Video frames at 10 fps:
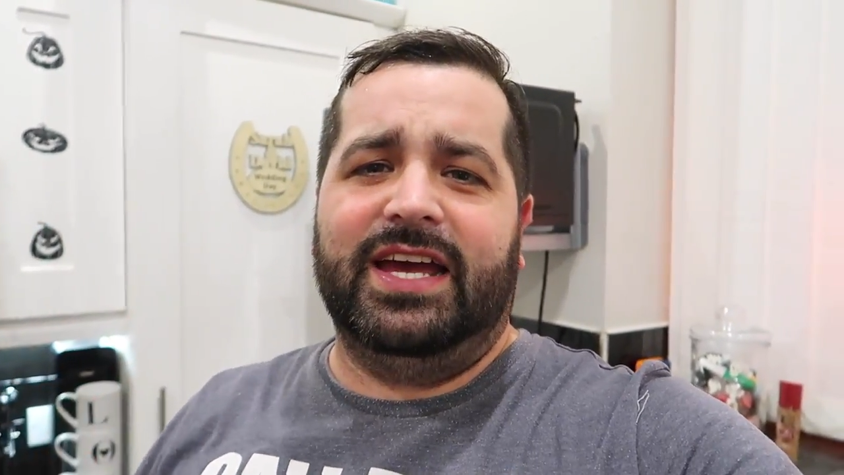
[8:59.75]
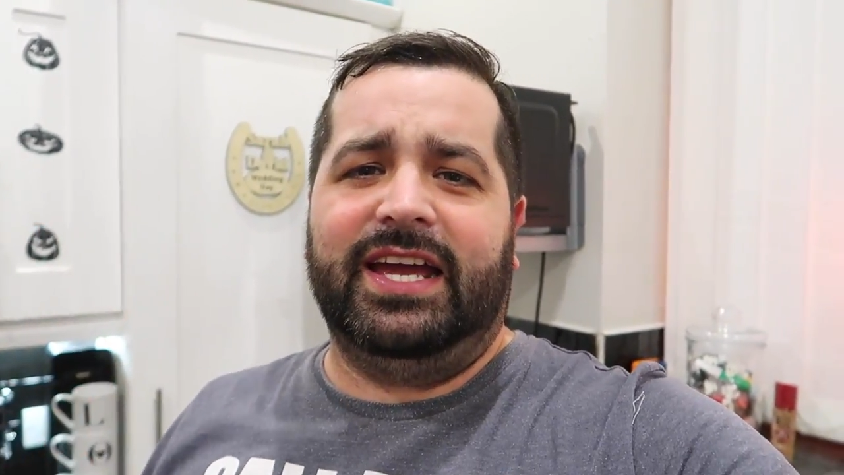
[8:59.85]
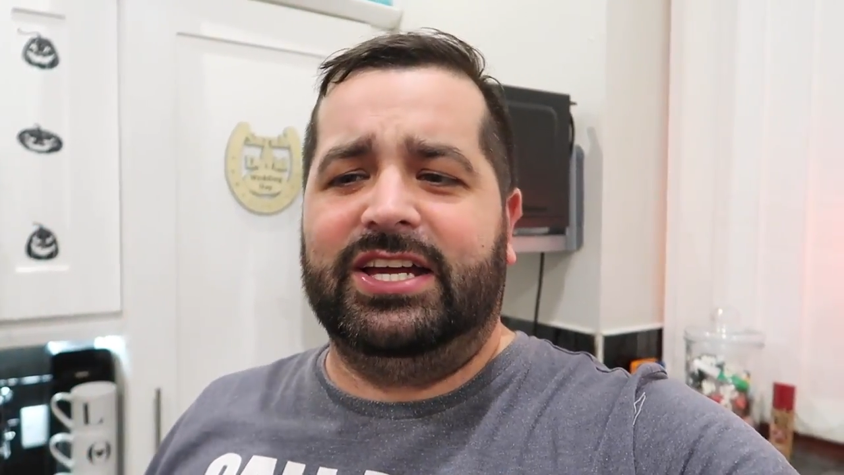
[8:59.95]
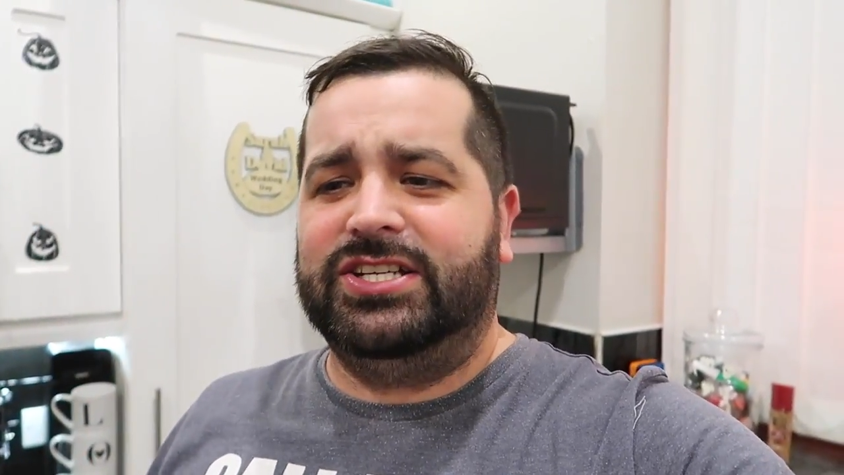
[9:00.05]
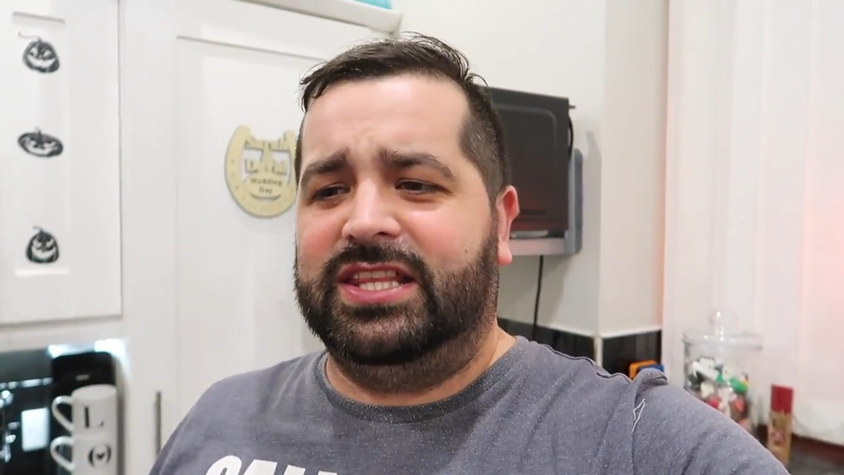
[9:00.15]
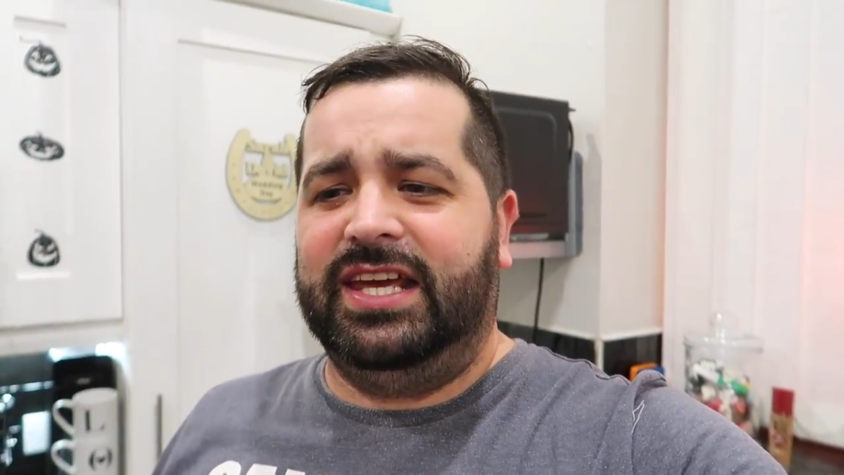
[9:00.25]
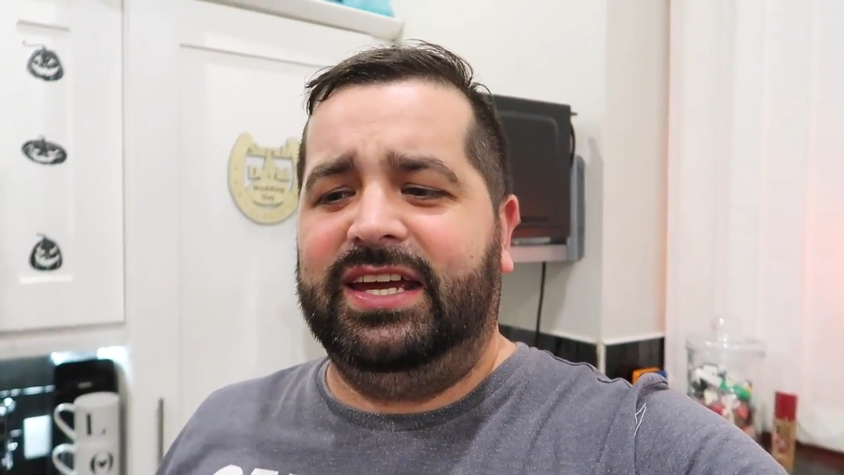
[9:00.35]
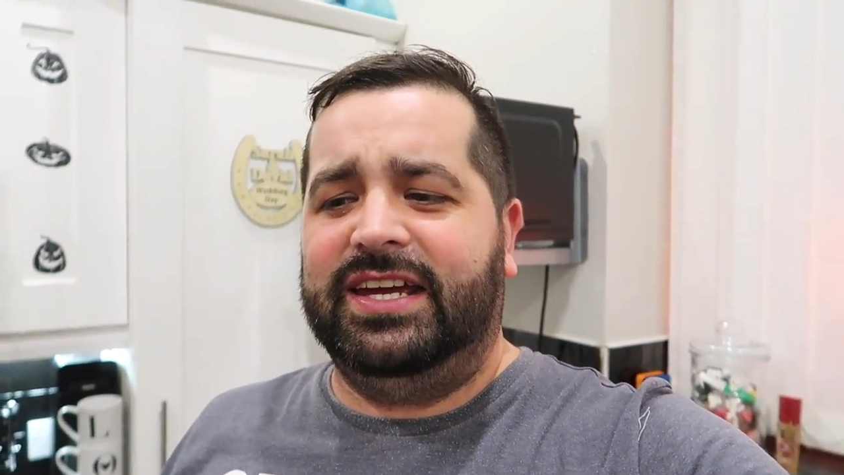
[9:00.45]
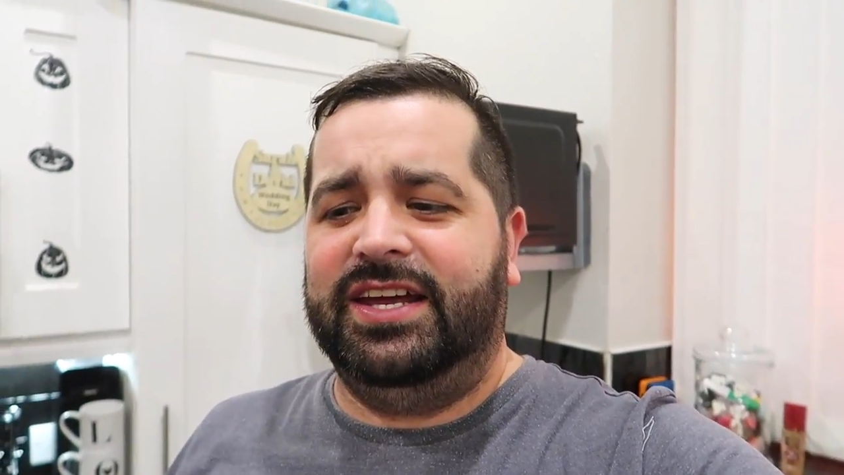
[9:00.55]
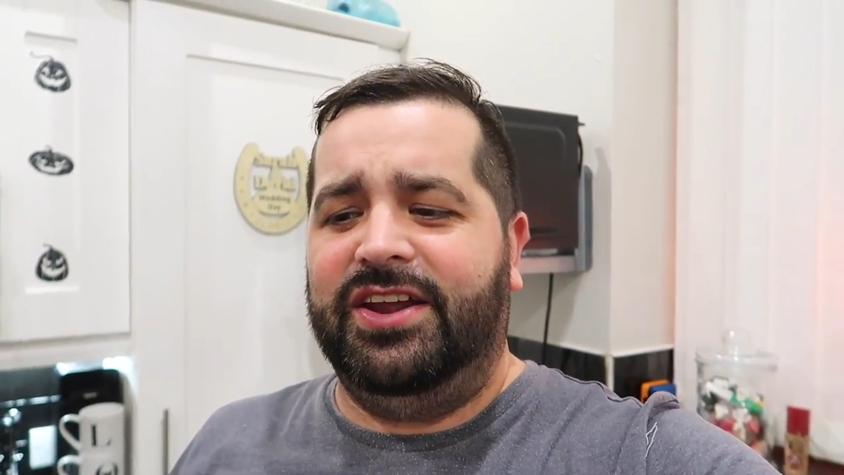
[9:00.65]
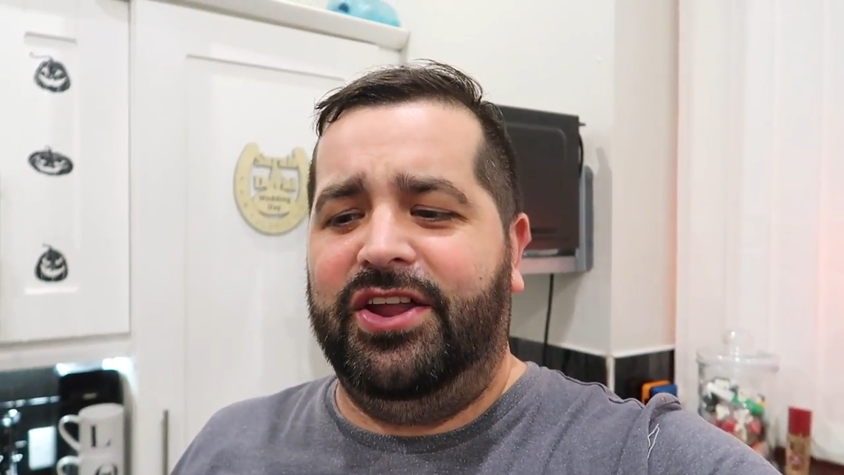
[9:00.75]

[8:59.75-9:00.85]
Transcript: It gets you thinking,